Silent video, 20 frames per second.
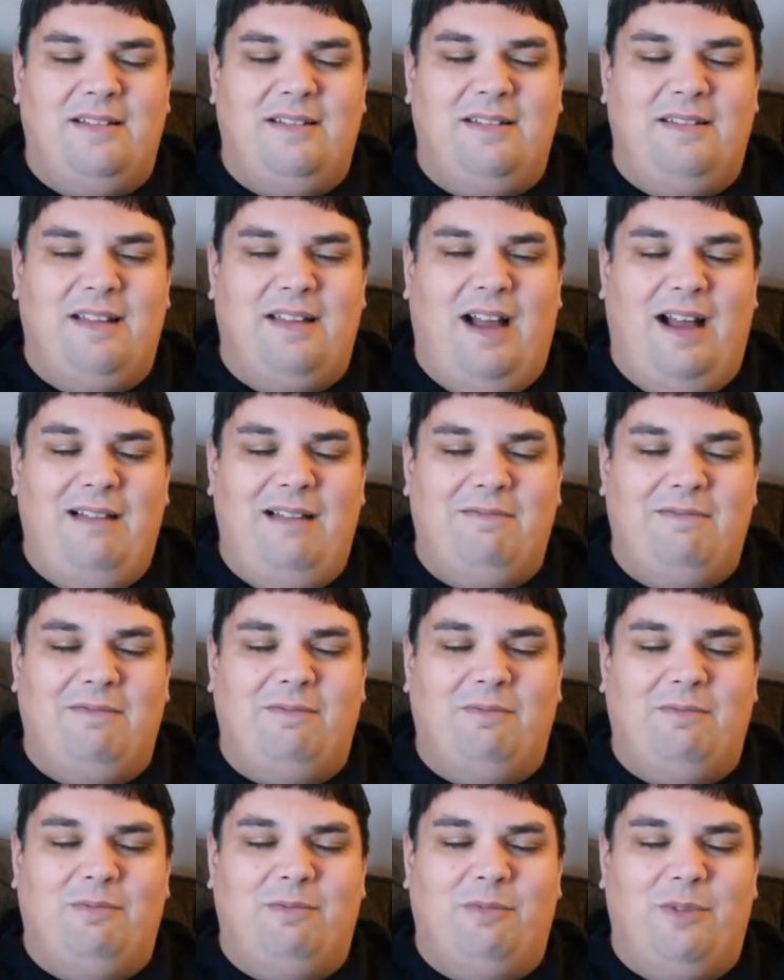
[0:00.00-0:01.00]
not
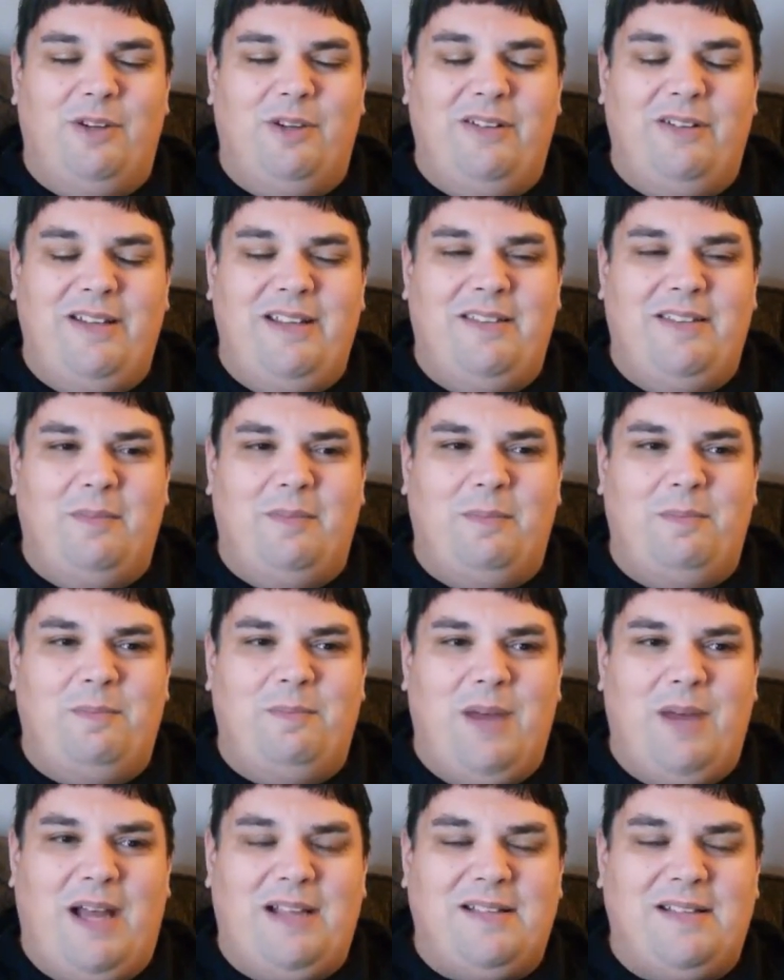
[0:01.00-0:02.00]
really the
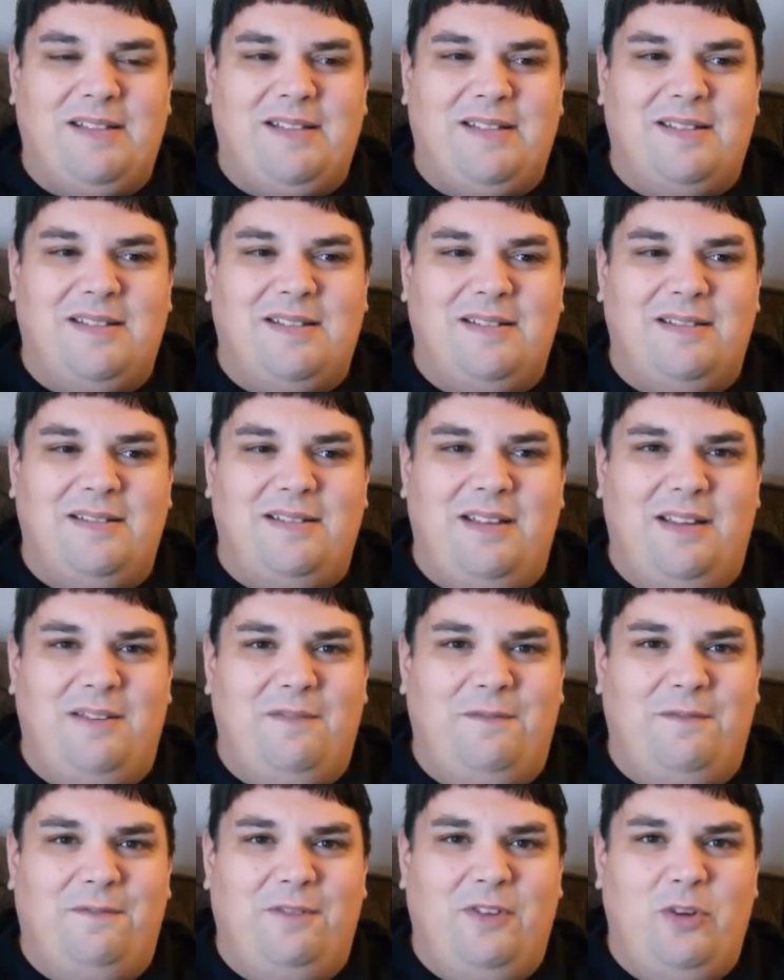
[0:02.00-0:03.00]
best
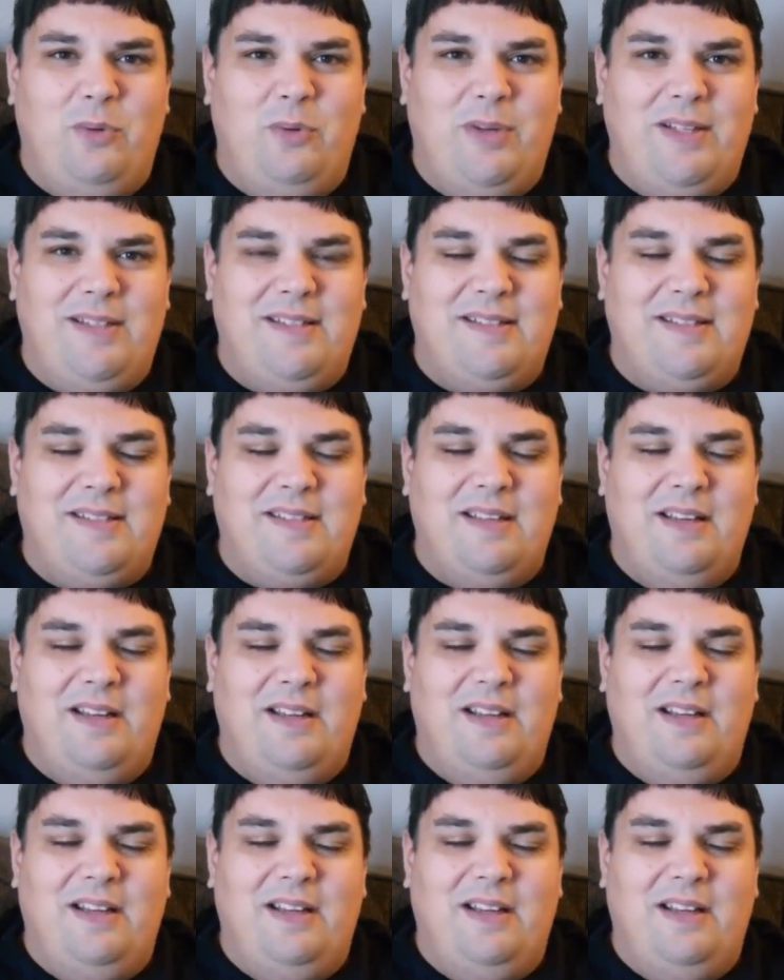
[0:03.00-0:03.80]
influence